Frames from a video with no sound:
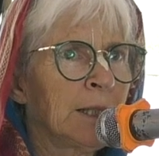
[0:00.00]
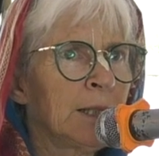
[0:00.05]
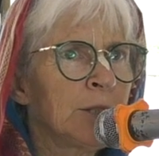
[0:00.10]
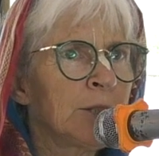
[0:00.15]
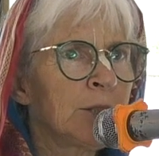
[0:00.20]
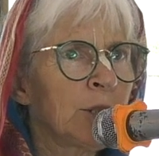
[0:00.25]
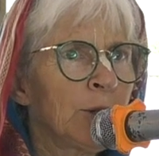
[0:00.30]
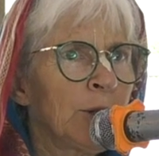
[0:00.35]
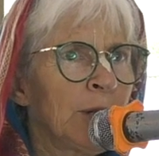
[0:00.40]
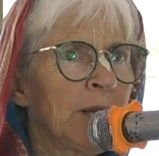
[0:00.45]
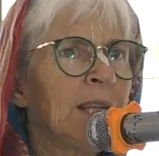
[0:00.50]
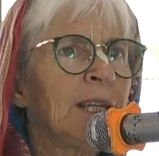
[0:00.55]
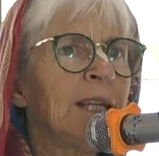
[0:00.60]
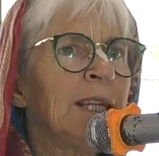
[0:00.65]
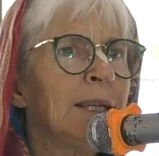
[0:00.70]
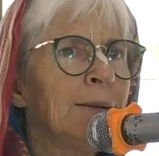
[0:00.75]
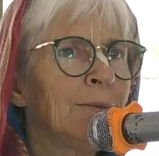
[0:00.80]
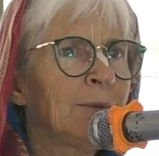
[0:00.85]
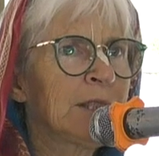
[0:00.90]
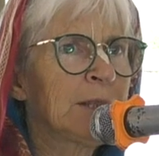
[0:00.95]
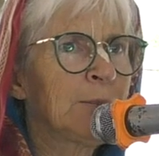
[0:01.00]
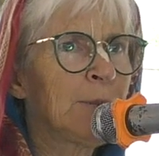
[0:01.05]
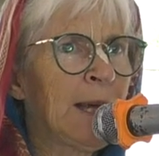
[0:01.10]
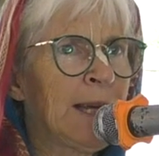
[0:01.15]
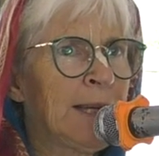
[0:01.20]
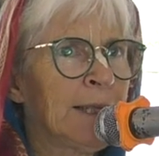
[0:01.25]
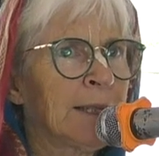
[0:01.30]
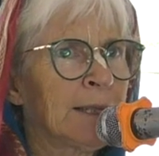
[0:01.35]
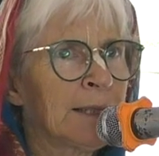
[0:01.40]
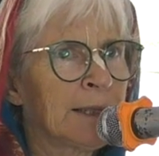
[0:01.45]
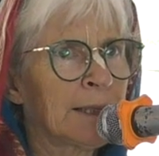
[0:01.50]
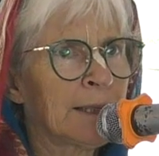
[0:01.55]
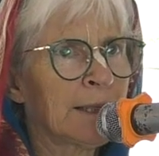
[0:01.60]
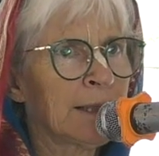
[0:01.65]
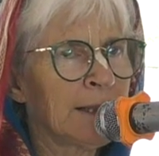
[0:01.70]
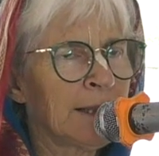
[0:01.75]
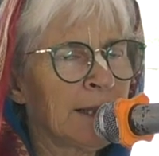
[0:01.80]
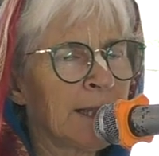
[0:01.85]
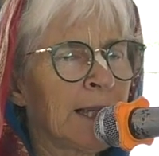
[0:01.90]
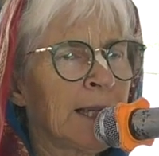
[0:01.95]
so he was made
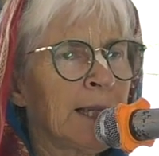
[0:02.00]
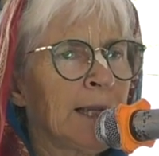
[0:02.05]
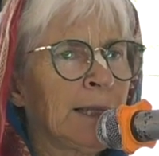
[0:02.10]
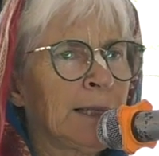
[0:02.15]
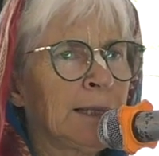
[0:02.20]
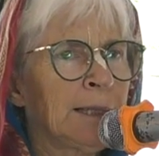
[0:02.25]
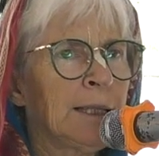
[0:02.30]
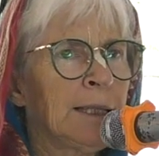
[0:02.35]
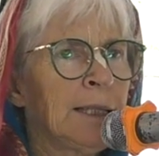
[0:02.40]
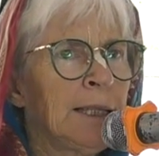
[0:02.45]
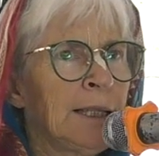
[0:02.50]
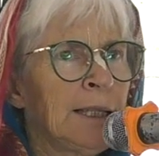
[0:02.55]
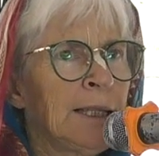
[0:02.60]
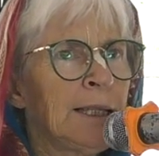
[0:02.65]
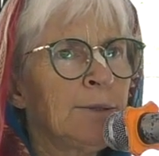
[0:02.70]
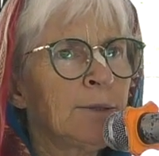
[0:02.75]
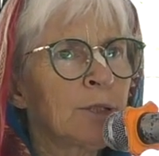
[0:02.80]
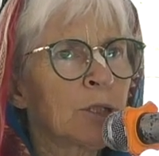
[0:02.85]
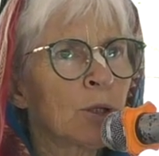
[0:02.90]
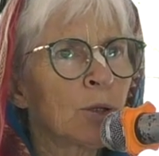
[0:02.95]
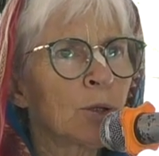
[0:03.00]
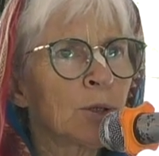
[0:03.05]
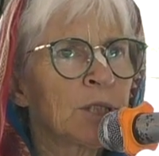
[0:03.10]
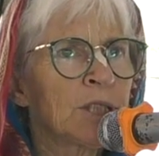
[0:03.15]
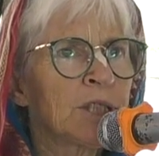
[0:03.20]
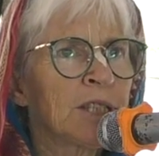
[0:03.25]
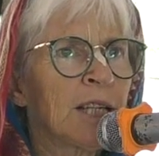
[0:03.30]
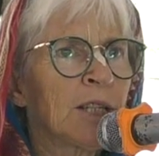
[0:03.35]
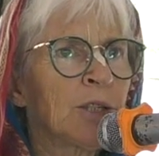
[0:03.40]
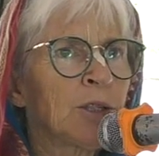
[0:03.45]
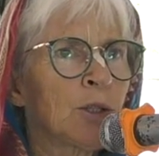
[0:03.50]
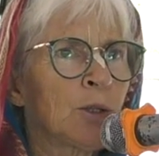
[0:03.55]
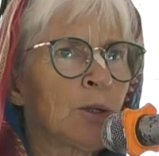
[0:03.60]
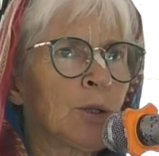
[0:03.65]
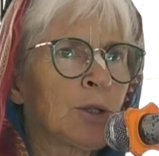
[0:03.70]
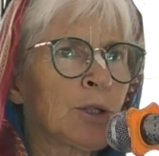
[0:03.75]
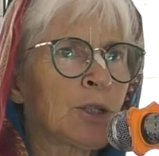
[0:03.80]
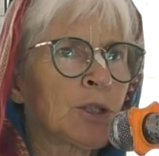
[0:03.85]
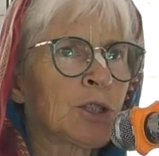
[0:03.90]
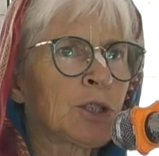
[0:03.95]
the king. He was called
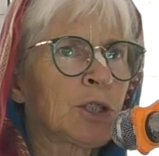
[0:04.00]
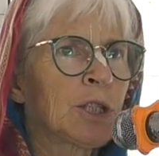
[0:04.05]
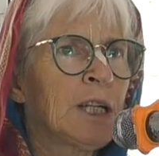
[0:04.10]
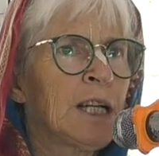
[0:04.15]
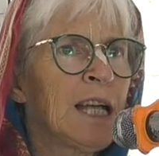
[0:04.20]
Santosh.